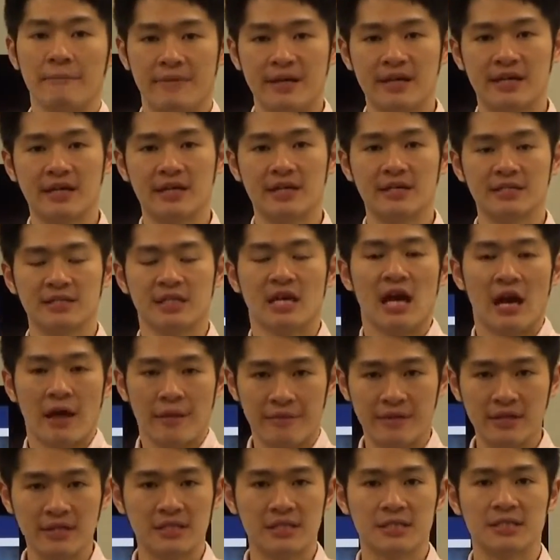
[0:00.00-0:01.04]
because
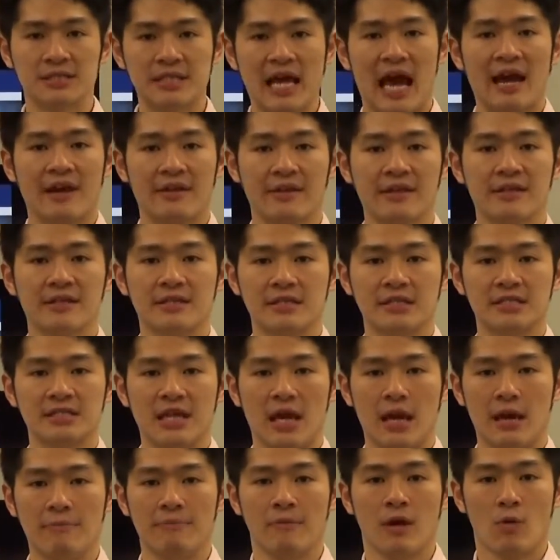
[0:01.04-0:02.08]
this is exactly the
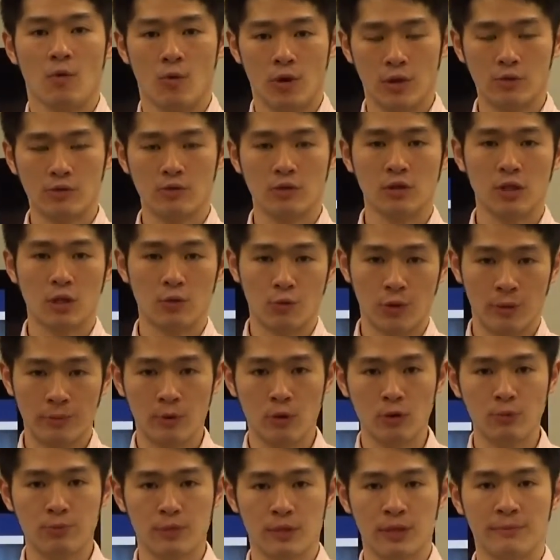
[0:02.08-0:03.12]
same when you do the
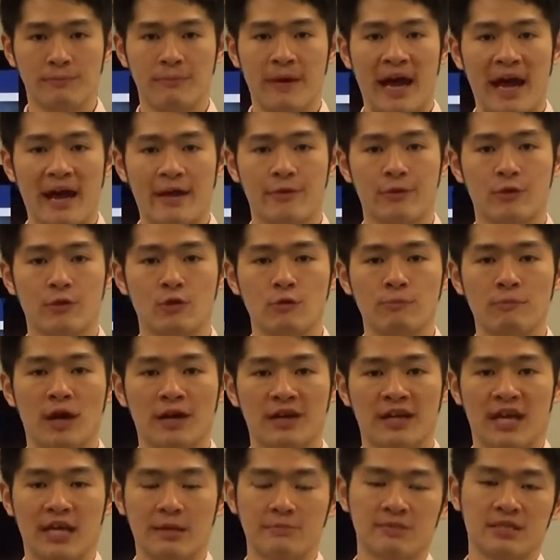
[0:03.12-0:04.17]
remote playback through
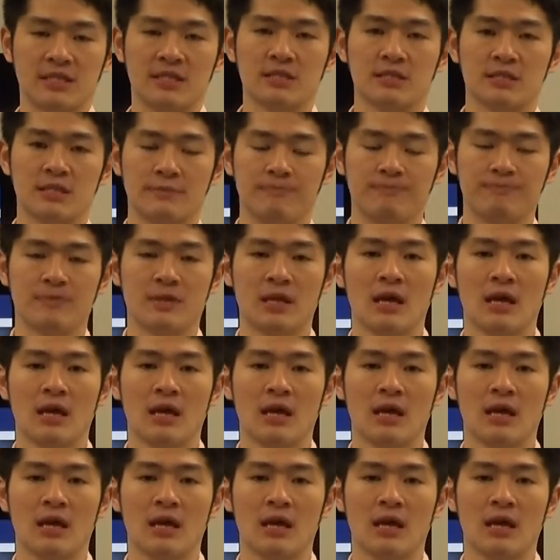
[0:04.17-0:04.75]
multicam system.